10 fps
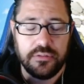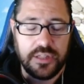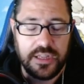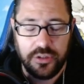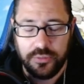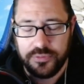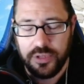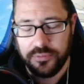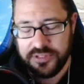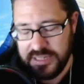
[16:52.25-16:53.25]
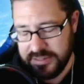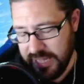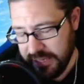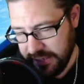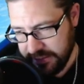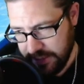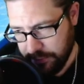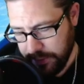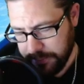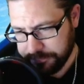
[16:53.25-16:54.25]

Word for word: Okay, don't don't take that as that way.